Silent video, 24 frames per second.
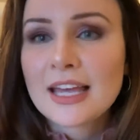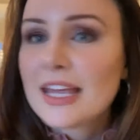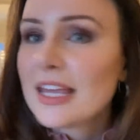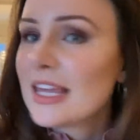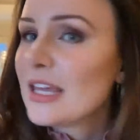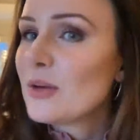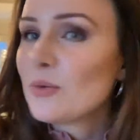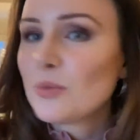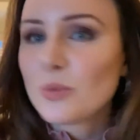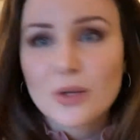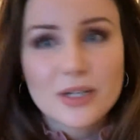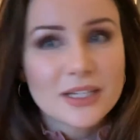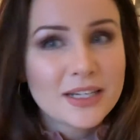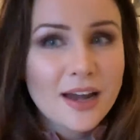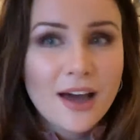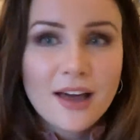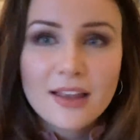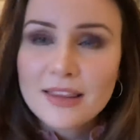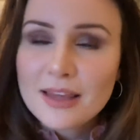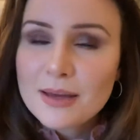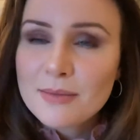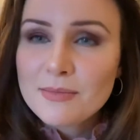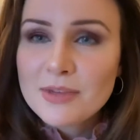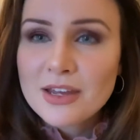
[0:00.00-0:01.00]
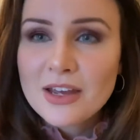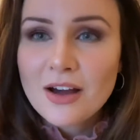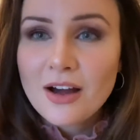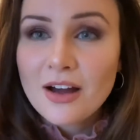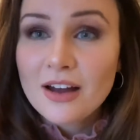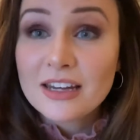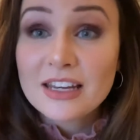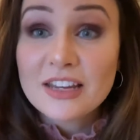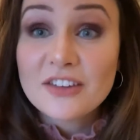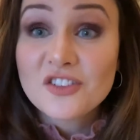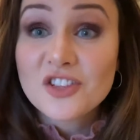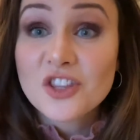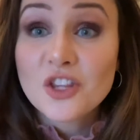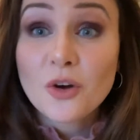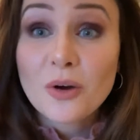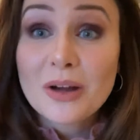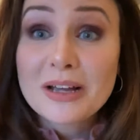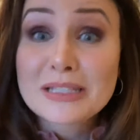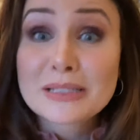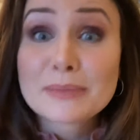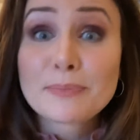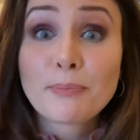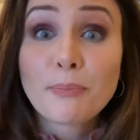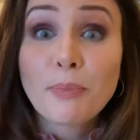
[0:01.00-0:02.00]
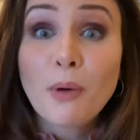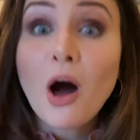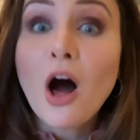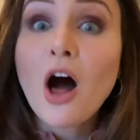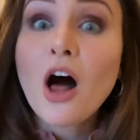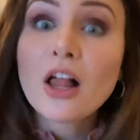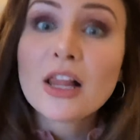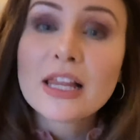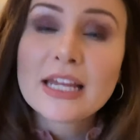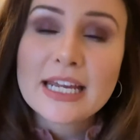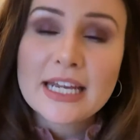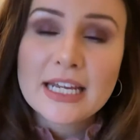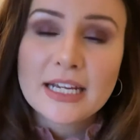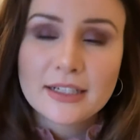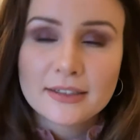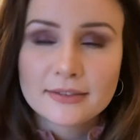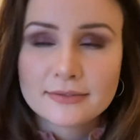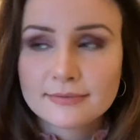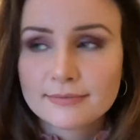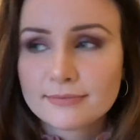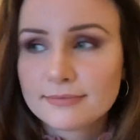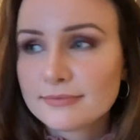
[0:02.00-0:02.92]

He would not let me on, even though I was bawling.